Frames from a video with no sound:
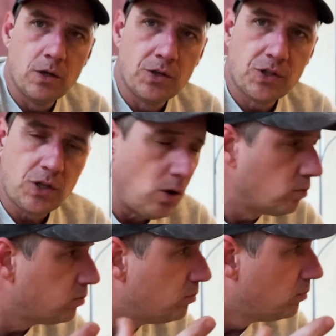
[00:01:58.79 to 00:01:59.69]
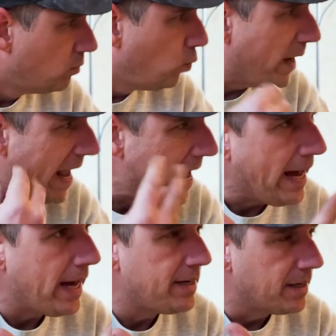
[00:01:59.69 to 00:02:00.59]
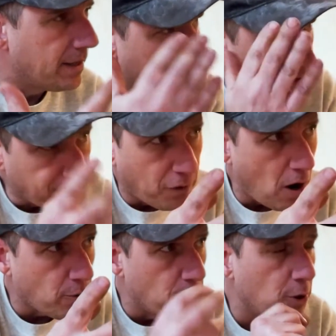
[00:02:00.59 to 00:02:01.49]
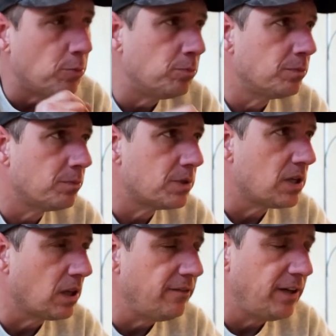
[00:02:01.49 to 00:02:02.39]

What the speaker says: So we had the front room to live